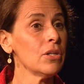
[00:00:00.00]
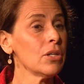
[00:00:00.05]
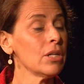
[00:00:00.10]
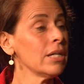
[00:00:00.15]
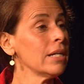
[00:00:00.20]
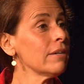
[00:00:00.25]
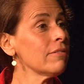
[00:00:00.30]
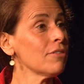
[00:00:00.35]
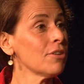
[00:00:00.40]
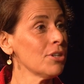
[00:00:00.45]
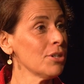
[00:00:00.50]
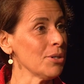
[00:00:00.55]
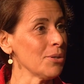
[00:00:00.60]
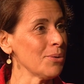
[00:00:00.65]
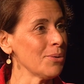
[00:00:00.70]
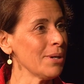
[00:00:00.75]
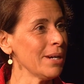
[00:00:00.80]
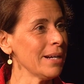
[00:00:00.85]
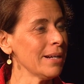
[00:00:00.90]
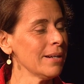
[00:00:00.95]
you never
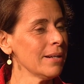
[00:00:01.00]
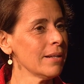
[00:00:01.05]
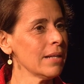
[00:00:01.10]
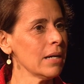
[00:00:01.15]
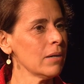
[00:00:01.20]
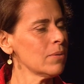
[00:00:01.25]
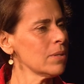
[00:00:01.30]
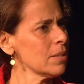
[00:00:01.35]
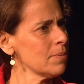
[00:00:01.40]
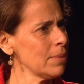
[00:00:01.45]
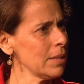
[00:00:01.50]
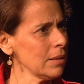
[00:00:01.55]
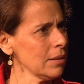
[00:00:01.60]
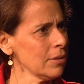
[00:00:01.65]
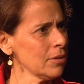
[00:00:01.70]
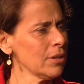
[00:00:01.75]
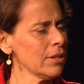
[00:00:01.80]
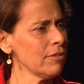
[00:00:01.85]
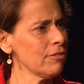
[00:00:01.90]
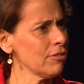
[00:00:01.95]
know. And that was my
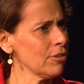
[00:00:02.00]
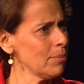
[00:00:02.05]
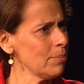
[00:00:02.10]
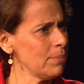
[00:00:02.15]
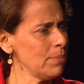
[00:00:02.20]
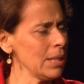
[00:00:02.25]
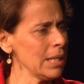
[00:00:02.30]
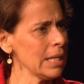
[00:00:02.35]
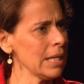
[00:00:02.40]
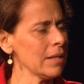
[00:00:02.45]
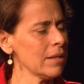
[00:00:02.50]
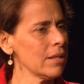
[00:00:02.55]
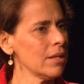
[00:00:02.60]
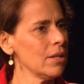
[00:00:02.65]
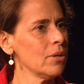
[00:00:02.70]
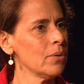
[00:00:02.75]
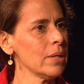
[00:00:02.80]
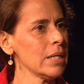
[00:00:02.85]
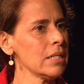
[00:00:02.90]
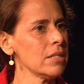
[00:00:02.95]
learning from being at the
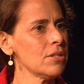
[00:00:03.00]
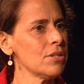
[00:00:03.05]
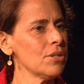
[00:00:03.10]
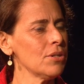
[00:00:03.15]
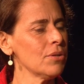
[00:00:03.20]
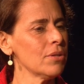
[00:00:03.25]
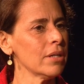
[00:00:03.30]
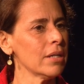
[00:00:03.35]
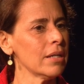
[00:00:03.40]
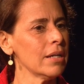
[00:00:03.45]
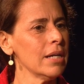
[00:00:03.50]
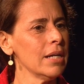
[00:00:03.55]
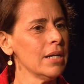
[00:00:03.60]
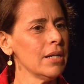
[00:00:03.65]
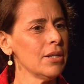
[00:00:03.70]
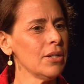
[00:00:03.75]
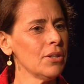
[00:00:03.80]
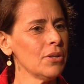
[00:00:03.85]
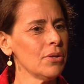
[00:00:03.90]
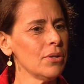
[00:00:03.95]
UN too, that
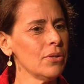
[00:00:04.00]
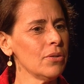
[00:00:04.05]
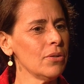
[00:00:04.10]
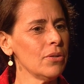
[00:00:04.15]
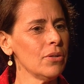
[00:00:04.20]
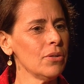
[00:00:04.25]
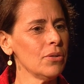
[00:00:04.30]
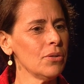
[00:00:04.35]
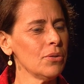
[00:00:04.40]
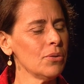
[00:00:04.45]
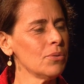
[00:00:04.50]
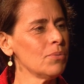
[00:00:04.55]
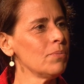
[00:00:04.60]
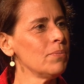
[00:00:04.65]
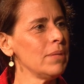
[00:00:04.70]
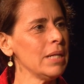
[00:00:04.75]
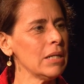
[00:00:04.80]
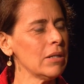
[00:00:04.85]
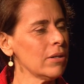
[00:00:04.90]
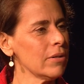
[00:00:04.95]
you know, you, you
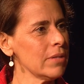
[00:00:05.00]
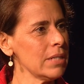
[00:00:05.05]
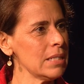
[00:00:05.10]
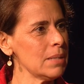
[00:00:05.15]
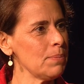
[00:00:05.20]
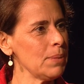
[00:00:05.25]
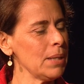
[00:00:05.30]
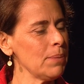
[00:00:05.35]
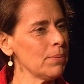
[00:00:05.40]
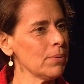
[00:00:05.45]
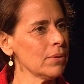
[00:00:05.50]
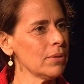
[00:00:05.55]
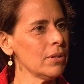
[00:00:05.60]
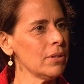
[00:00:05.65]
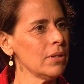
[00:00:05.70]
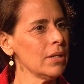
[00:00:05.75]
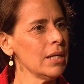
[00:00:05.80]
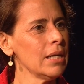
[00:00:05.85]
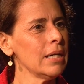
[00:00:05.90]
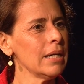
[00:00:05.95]
meet all these people
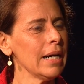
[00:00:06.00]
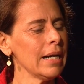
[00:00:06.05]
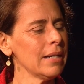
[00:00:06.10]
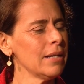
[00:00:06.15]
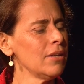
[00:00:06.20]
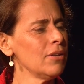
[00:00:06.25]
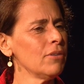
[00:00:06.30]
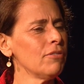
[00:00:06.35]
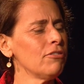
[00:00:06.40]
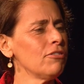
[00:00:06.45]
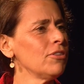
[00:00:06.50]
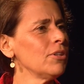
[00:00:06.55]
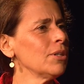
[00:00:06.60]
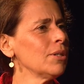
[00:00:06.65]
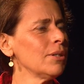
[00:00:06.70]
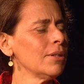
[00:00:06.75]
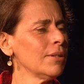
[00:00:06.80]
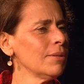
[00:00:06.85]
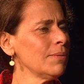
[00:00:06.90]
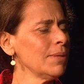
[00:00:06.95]
and, and you
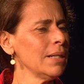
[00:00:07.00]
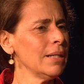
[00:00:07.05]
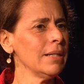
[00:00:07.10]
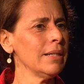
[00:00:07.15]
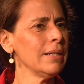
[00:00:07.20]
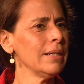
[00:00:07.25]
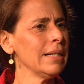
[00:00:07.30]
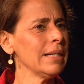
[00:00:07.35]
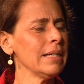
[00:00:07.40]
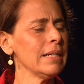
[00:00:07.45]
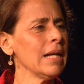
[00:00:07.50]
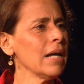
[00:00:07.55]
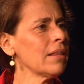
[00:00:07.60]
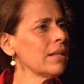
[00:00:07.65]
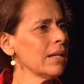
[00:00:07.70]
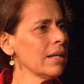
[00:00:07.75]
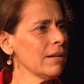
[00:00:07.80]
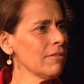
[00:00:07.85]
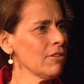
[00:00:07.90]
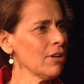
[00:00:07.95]
feel
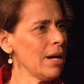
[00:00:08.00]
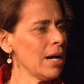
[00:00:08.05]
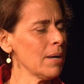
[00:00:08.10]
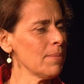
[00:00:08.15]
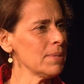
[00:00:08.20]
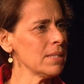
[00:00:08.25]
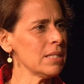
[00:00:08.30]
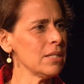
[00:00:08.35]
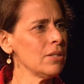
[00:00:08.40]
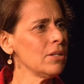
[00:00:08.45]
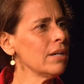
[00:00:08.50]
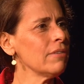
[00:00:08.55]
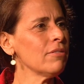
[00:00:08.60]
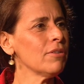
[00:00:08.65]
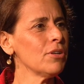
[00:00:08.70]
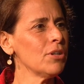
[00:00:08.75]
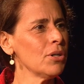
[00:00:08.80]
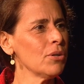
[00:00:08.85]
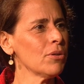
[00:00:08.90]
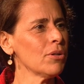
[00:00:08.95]
nothing ever happens. You
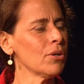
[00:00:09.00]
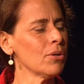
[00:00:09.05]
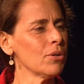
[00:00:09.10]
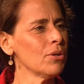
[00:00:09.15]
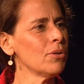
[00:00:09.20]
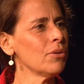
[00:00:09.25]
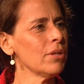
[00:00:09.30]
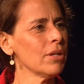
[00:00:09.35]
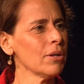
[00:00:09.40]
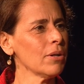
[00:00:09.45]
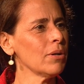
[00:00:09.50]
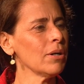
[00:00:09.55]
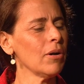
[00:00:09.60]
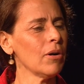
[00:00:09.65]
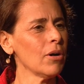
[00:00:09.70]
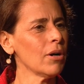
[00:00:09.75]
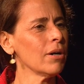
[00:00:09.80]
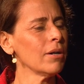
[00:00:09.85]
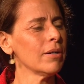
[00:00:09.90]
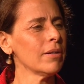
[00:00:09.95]
never know though who there
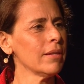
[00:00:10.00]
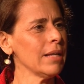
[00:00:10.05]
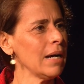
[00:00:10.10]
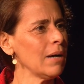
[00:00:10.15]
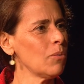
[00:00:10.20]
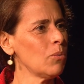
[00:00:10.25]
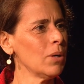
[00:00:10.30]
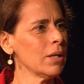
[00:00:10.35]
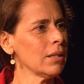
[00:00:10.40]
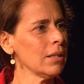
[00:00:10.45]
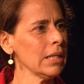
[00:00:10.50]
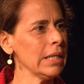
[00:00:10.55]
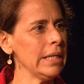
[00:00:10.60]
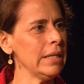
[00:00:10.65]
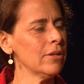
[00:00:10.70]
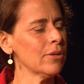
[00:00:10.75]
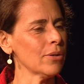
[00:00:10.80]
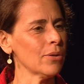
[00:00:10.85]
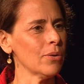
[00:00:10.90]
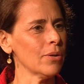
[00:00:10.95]
are that one
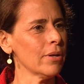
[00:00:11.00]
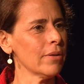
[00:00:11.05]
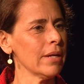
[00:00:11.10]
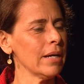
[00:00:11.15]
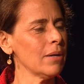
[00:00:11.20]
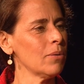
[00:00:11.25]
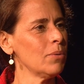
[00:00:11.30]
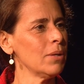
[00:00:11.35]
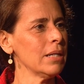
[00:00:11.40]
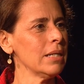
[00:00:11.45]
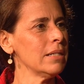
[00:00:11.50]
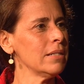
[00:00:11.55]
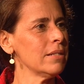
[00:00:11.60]
leader or that one